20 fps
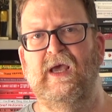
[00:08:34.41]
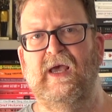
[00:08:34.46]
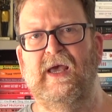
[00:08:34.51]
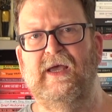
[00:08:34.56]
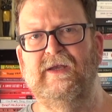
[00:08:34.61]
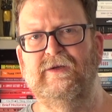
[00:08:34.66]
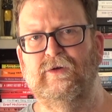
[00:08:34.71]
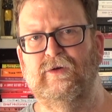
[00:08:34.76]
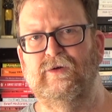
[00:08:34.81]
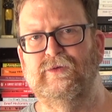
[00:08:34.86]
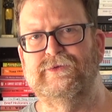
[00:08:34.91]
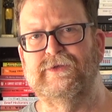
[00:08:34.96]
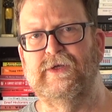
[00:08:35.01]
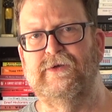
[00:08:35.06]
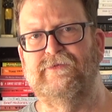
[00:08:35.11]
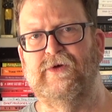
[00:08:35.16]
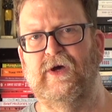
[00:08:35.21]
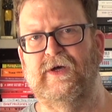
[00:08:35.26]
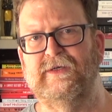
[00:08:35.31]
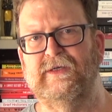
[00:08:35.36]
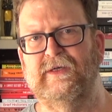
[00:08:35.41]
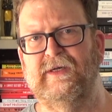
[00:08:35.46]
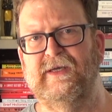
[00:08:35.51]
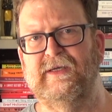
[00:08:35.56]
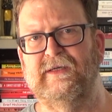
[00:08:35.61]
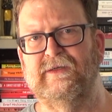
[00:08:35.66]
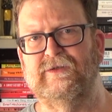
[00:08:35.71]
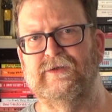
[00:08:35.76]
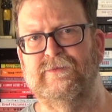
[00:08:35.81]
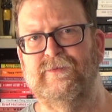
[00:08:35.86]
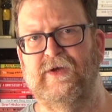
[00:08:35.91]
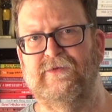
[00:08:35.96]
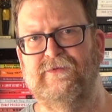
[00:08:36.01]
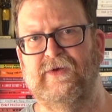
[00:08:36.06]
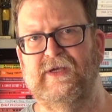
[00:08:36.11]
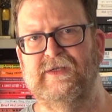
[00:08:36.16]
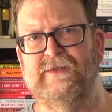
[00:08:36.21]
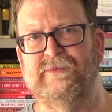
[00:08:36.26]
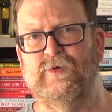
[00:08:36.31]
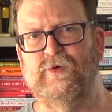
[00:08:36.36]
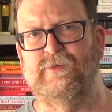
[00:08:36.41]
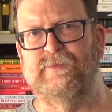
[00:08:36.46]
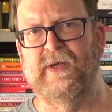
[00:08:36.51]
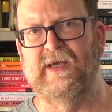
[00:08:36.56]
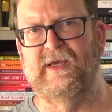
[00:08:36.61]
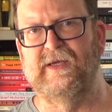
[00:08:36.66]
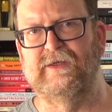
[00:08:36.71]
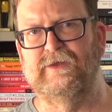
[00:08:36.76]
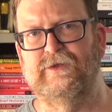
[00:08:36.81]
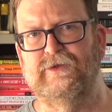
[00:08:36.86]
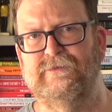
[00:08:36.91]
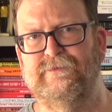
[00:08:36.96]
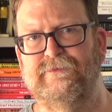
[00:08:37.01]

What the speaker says: and you'll also find a link to my Facebook page.